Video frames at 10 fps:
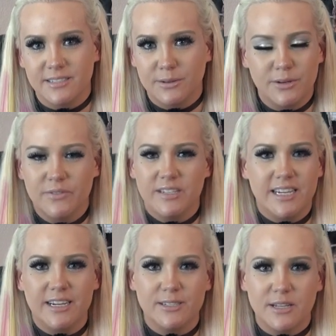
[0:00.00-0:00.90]
You don't even
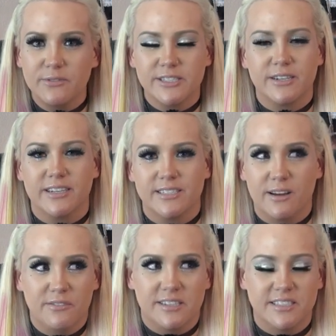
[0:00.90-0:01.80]
take yourself serious,
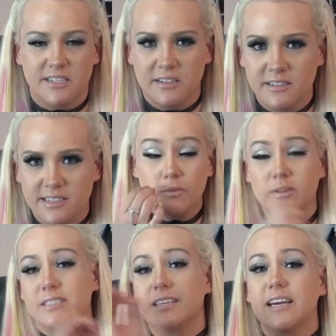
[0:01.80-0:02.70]
obviously. He
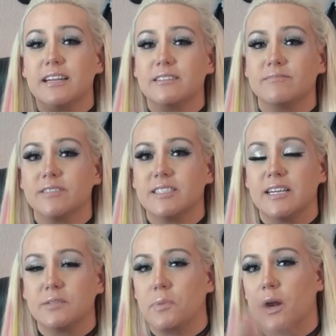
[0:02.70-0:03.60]
once again
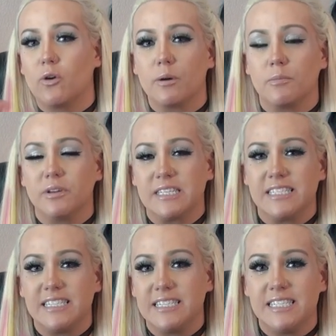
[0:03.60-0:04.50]
says paranormal
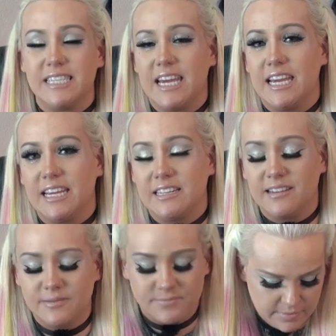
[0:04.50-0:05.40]
is
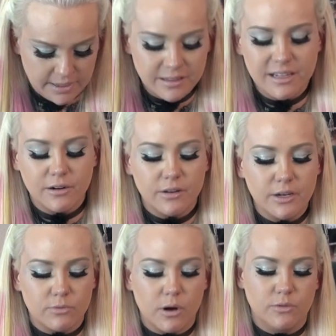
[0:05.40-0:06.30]
insane. I
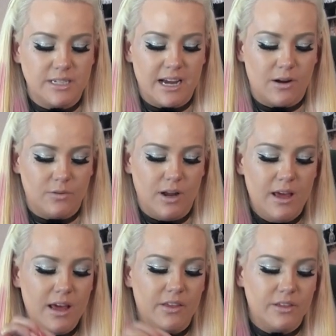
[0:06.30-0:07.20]
literally wrote down
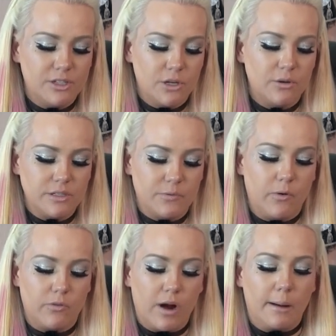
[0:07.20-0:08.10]
the show is
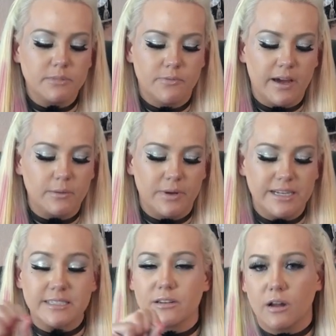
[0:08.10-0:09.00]
for Rob's fan
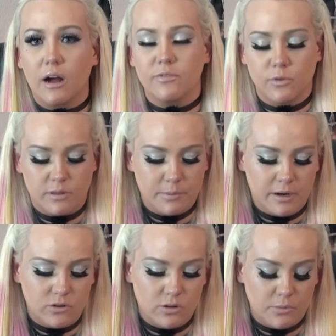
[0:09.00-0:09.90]
base, not for the
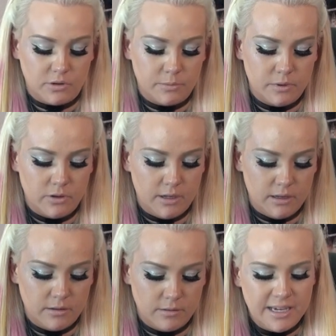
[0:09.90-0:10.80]
paranormal
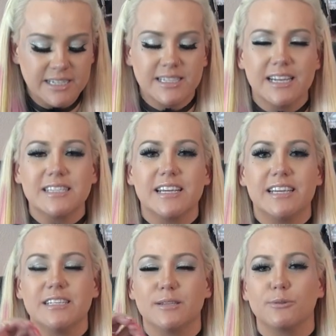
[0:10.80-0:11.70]
community. He says that
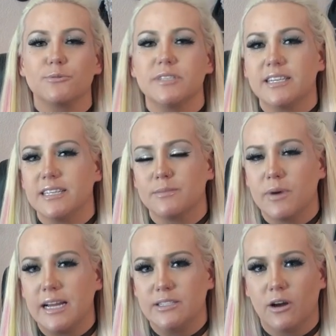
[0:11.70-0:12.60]
he's losing his
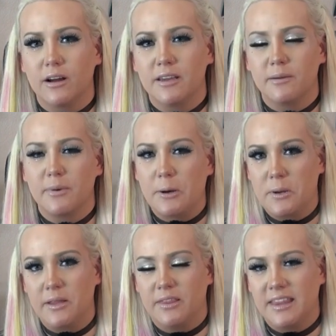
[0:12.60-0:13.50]
mind talking about
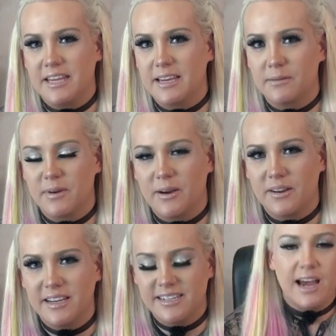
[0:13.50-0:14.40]
it and thinking about it.